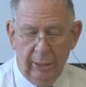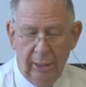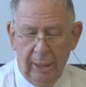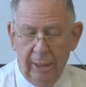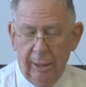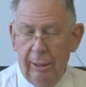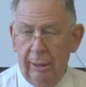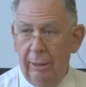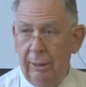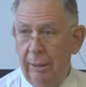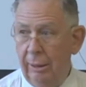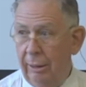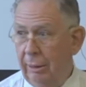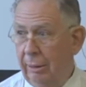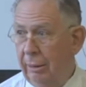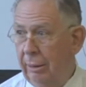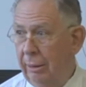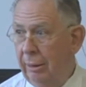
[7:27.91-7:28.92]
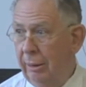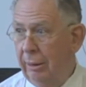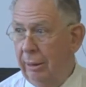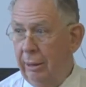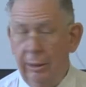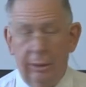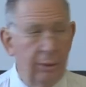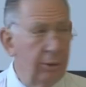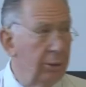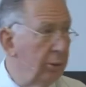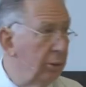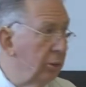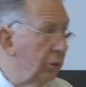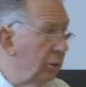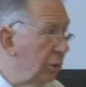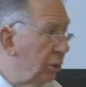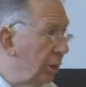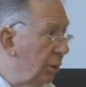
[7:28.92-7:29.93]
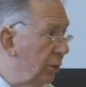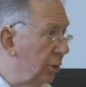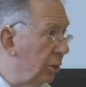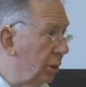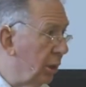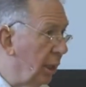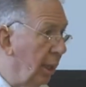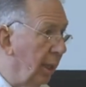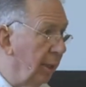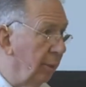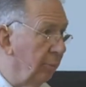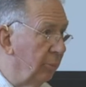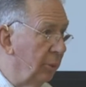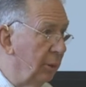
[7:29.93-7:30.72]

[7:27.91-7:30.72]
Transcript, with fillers: then, Jesus came.